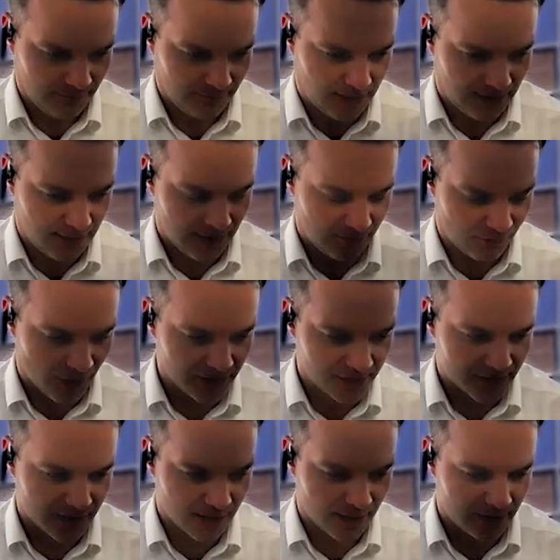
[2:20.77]
the
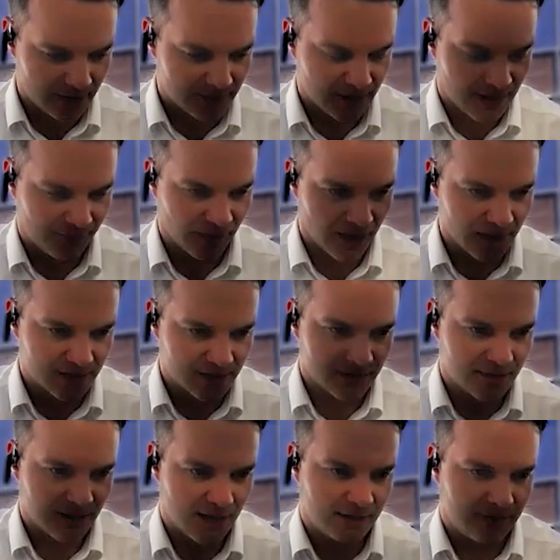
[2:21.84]
rice guys have licensed
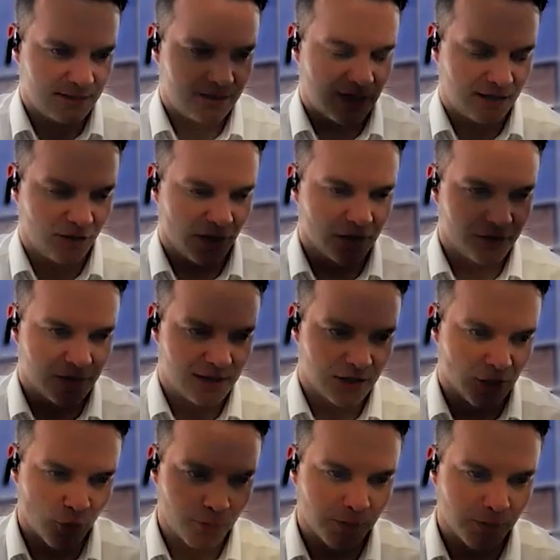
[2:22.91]
that technology
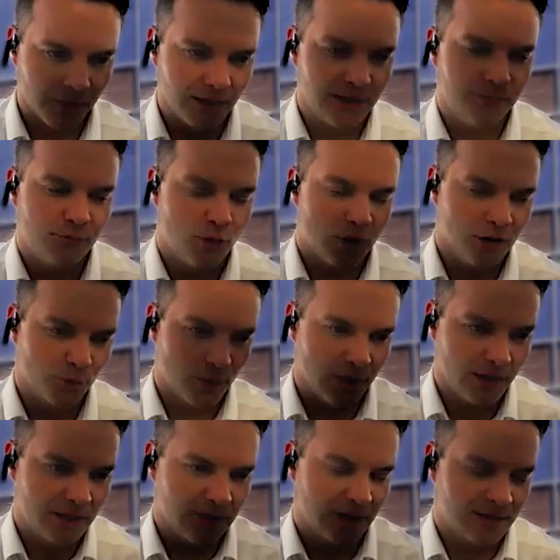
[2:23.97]
globally,
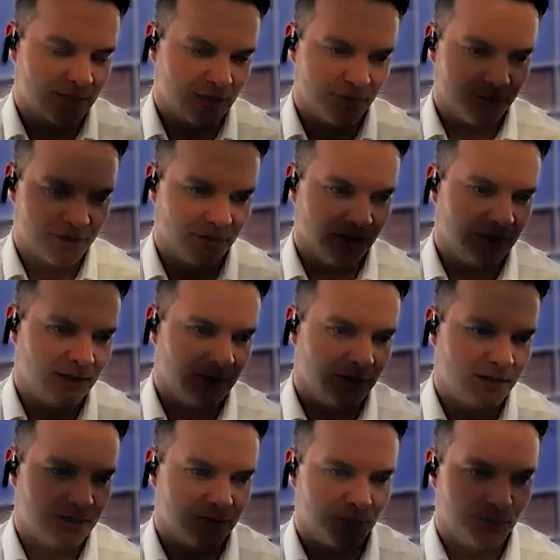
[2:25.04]
worldwide, exclusively
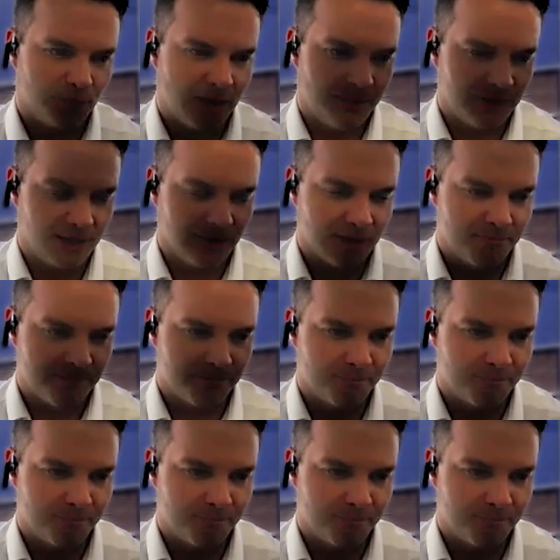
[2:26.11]
to MTM.